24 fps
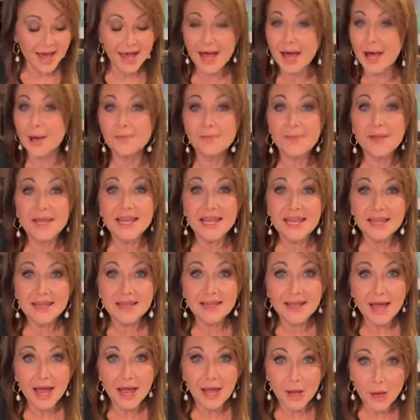I
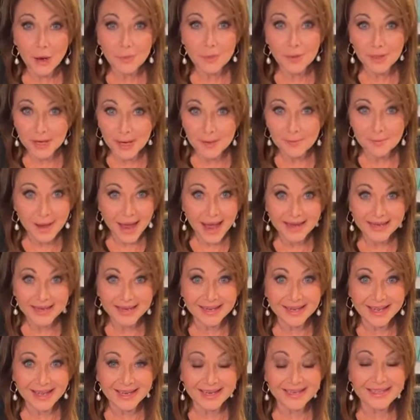hope you come
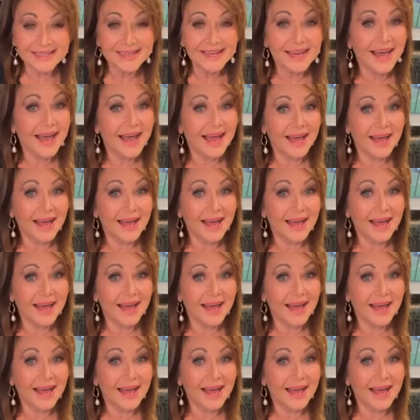back again